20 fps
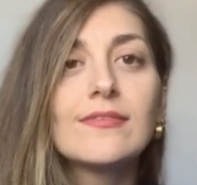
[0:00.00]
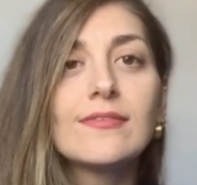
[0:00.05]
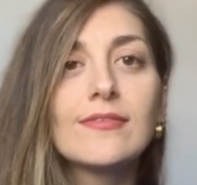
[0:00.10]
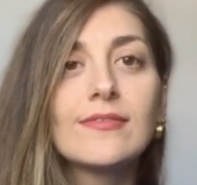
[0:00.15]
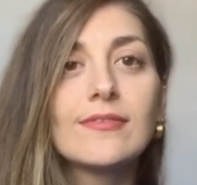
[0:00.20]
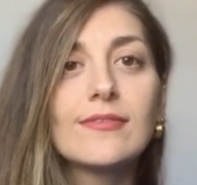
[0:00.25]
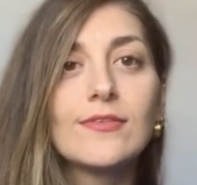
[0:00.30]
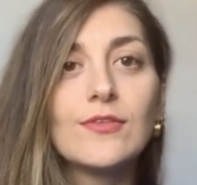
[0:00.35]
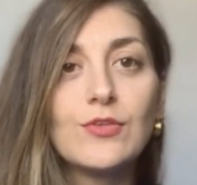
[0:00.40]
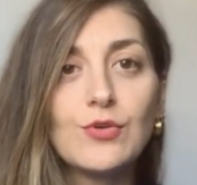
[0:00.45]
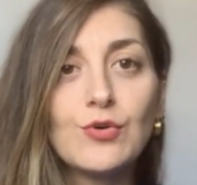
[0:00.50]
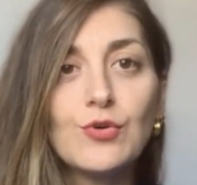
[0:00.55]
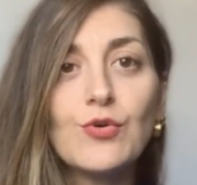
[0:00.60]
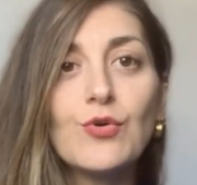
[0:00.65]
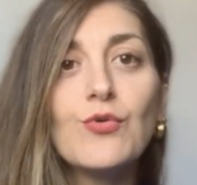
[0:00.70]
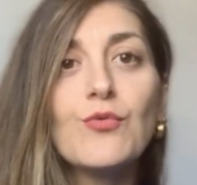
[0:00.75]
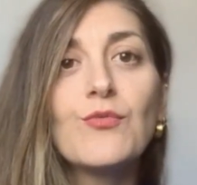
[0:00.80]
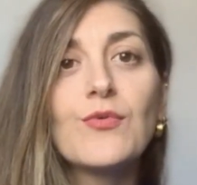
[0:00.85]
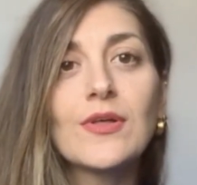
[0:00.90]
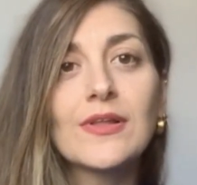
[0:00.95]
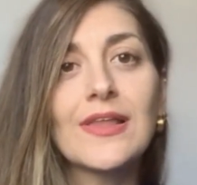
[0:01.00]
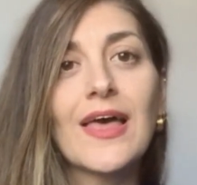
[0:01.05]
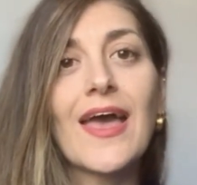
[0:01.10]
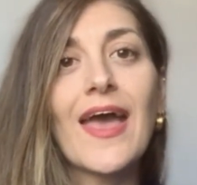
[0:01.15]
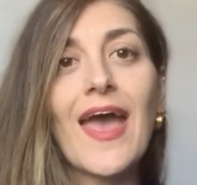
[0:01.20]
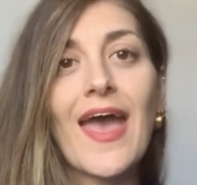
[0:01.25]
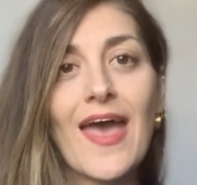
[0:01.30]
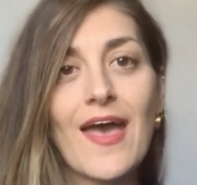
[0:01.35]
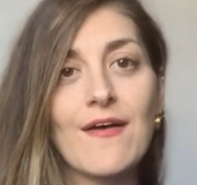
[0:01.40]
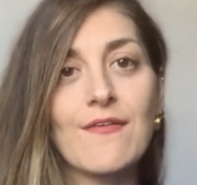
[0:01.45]
you will
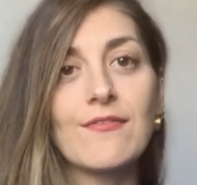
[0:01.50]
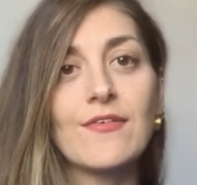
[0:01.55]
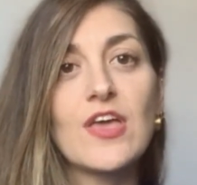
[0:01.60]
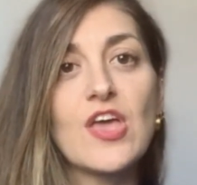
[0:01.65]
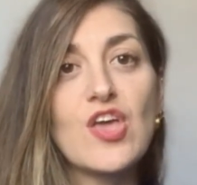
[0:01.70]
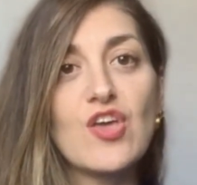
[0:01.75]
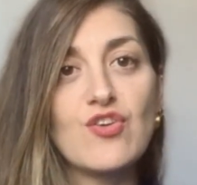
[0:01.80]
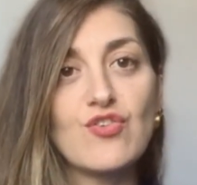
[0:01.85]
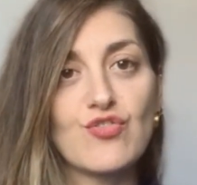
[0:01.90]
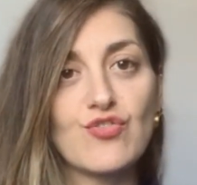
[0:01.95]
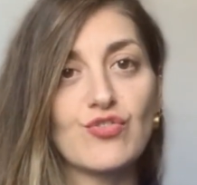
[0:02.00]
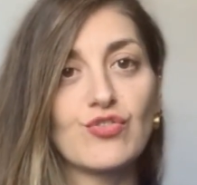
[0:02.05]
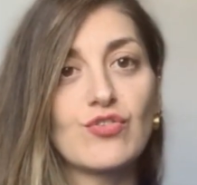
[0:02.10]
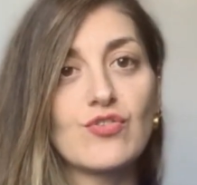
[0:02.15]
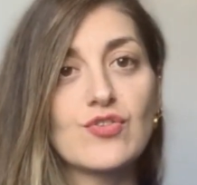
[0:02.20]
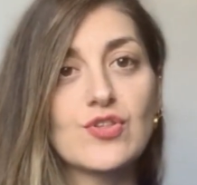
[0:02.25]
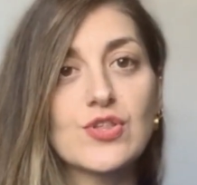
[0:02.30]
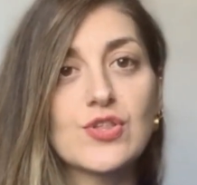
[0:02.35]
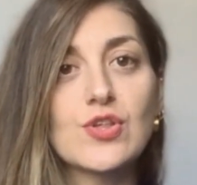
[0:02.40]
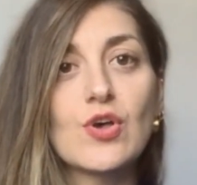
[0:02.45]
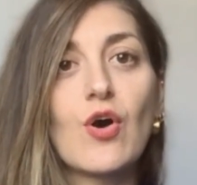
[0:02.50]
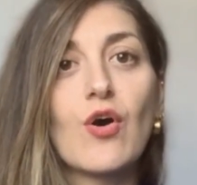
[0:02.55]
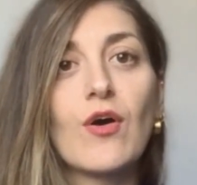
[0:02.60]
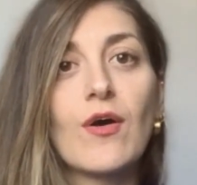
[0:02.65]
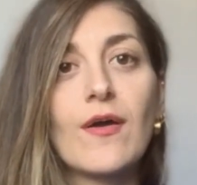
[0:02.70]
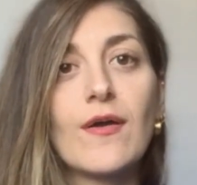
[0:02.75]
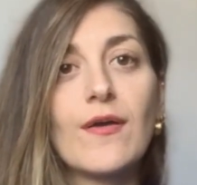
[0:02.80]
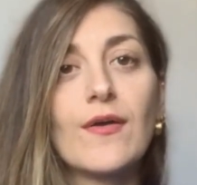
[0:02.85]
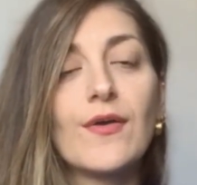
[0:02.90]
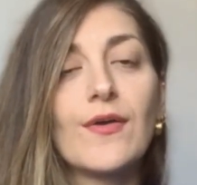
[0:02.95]
have insurance. So
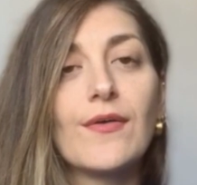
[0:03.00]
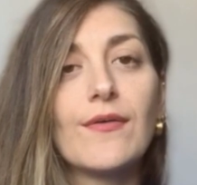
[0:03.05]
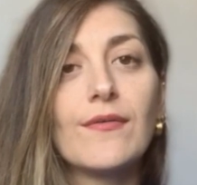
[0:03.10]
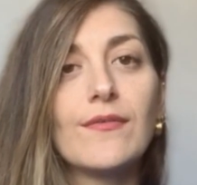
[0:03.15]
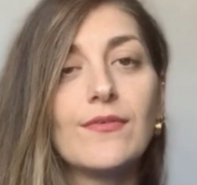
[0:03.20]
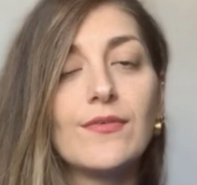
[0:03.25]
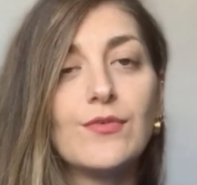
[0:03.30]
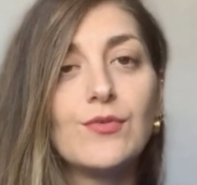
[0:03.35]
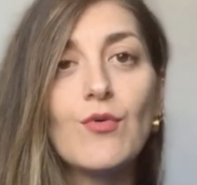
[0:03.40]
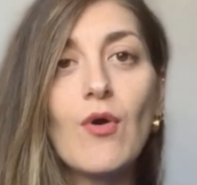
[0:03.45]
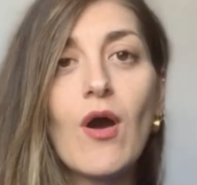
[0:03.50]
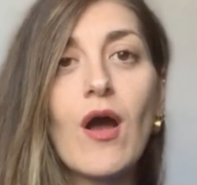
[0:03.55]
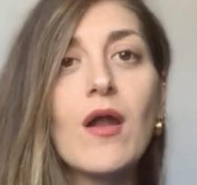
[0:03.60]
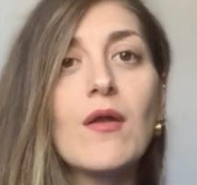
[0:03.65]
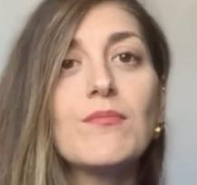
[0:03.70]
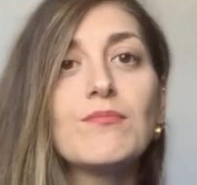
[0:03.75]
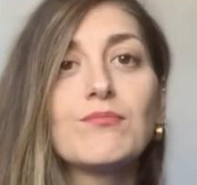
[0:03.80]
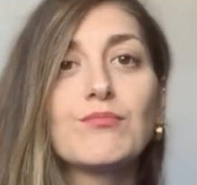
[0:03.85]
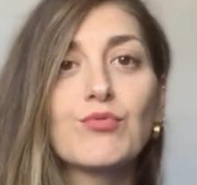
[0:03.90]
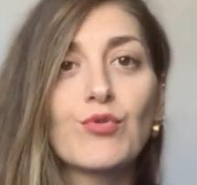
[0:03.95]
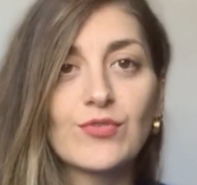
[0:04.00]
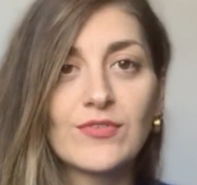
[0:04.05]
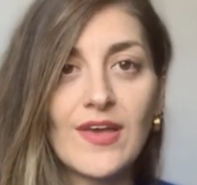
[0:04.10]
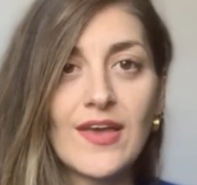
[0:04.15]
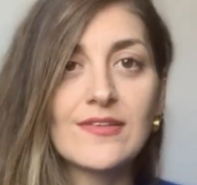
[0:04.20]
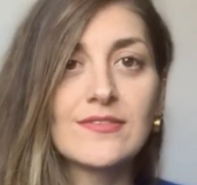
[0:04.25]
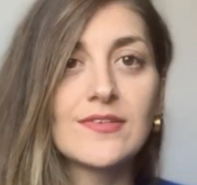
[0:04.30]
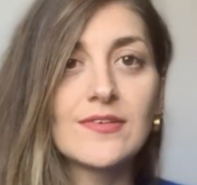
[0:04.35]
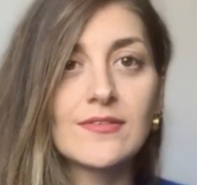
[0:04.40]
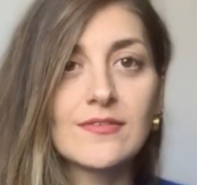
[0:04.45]
you are
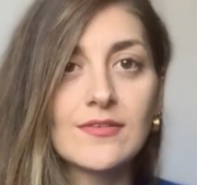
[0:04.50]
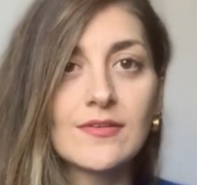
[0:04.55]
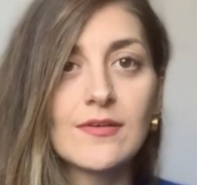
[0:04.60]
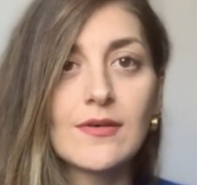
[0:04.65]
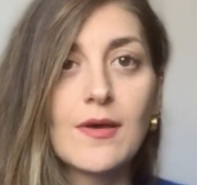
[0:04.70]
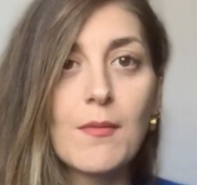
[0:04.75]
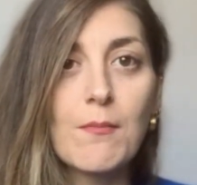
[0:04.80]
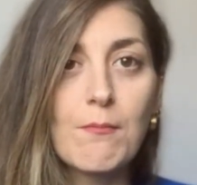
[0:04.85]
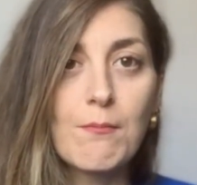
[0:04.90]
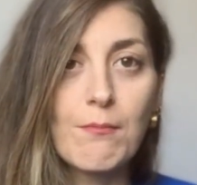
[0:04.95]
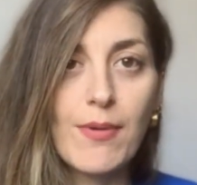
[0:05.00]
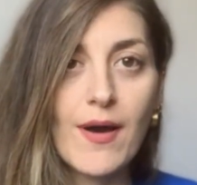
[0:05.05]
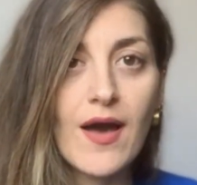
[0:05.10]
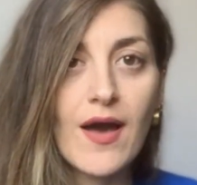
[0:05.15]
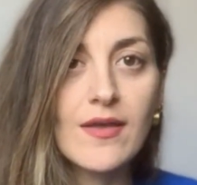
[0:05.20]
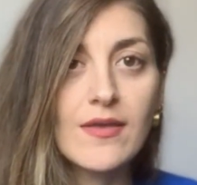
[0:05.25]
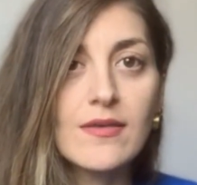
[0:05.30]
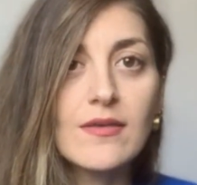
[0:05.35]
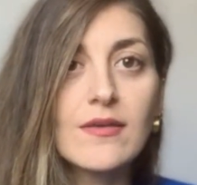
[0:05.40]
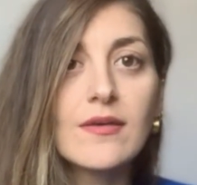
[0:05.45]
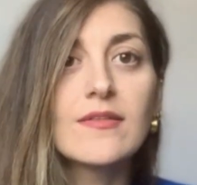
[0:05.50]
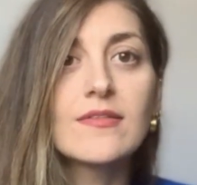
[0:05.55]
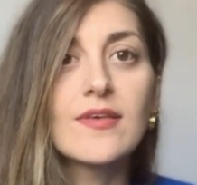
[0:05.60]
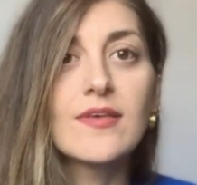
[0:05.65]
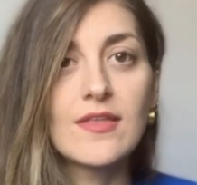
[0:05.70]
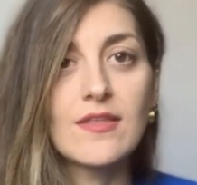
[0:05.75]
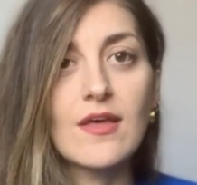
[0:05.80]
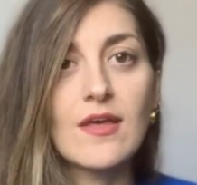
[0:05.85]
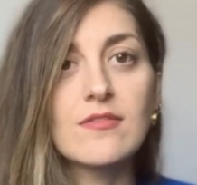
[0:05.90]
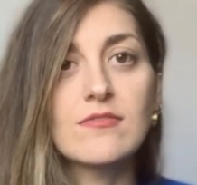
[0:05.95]
protected by
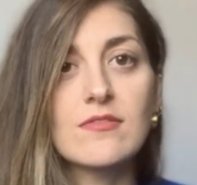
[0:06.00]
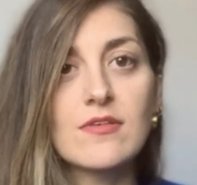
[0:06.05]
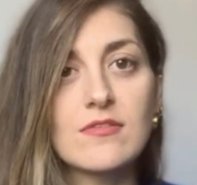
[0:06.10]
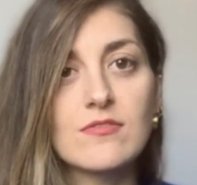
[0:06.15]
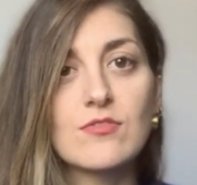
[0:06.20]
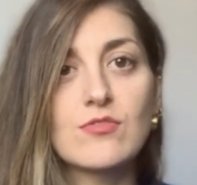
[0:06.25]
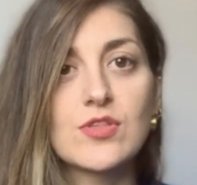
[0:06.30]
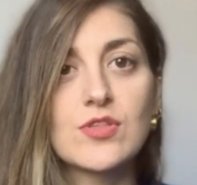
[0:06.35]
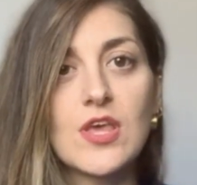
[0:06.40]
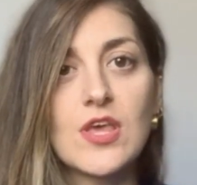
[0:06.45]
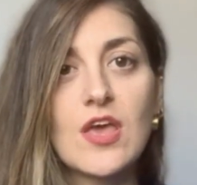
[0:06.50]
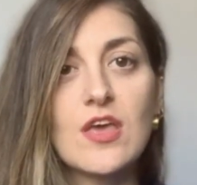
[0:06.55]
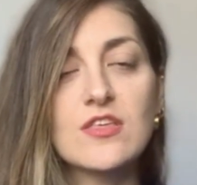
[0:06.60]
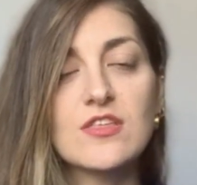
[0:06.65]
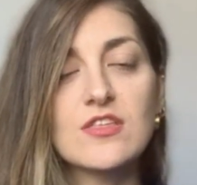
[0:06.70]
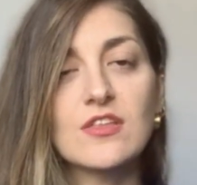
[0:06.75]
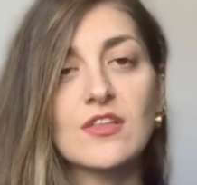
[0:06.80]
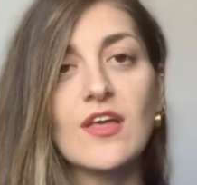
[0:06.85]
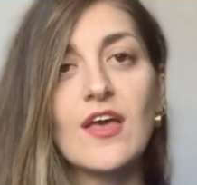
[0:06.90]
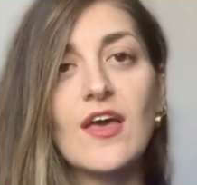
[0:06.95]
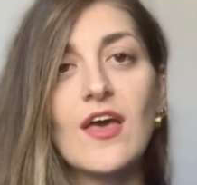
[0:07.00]
tenants association.